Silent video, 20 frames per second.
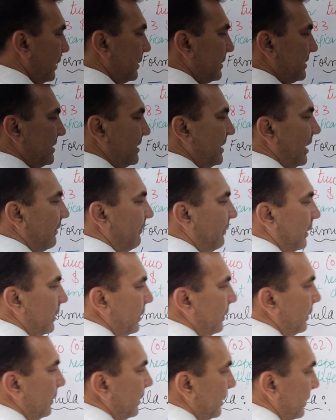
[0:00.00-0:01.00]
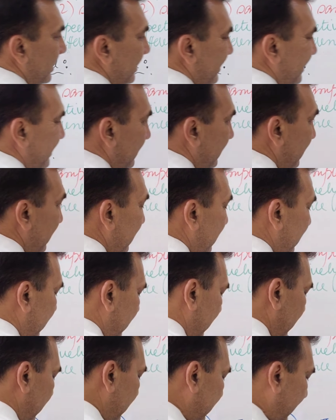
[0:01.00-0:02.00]
Z alpha,
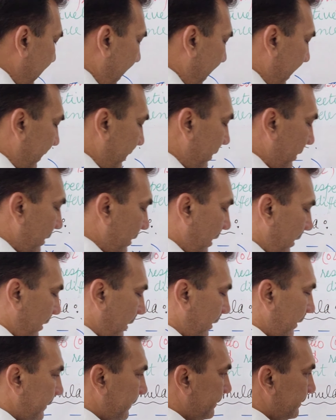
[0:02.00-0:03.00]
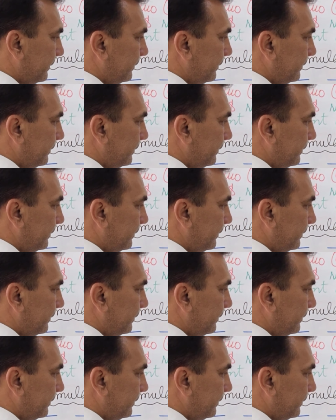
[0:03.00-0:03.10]
this area